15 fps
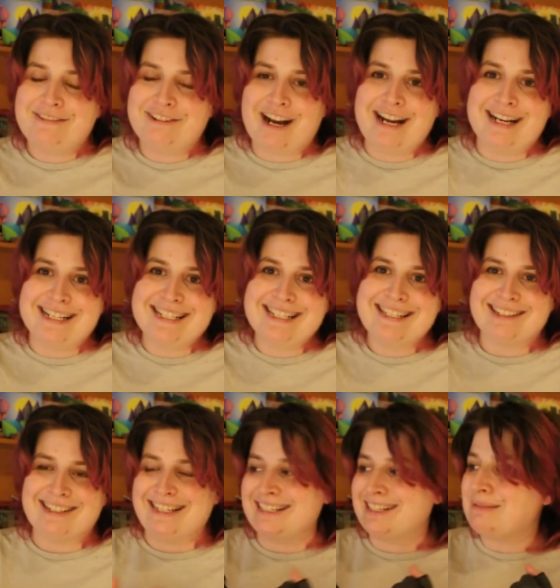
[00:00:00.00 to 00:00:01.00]
friends
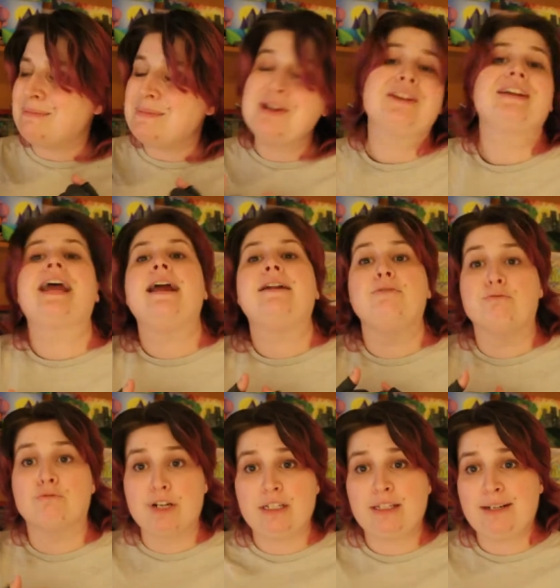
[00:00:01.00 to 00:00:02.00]
and communicate
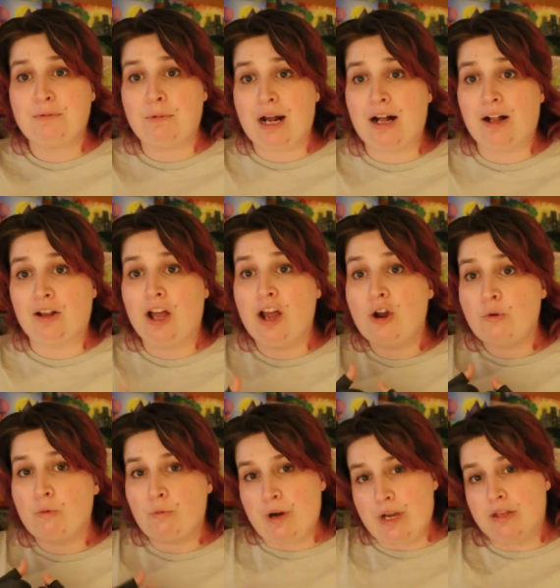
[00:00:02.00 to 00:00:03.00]
really well
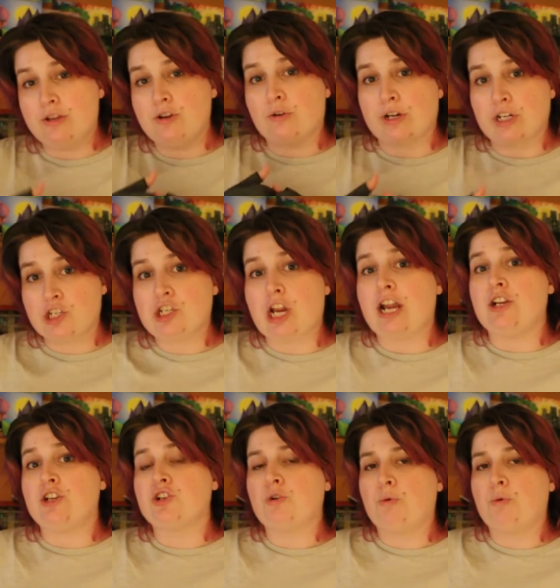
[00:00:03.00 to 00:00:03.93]
with your exchange